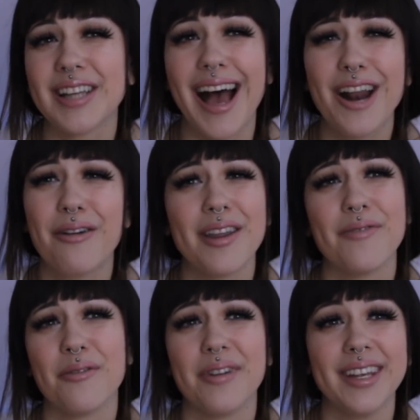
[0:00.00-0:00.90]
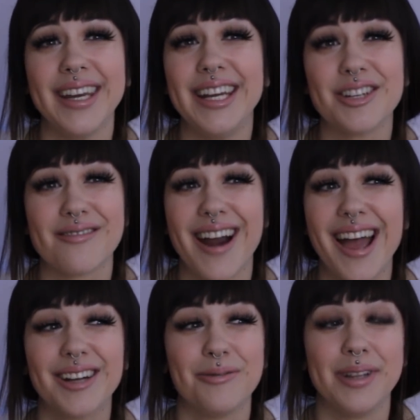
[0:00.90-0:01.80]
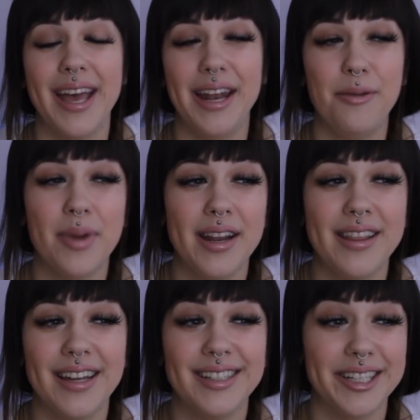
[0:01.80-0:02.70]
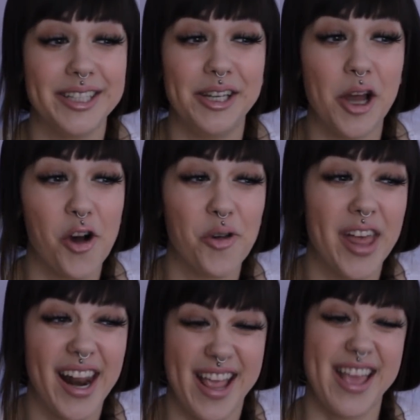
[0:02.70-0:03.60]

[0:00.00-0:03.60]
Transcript: I don't even really interact with anybody that doesn't know that I